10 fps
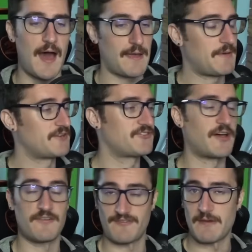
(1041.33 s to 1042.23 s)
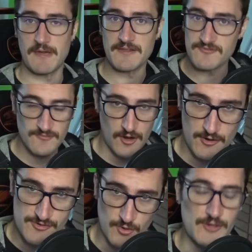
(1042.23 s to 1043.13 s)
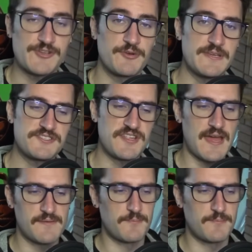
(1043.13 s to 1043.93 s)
I myself am a hardcore Tui stan,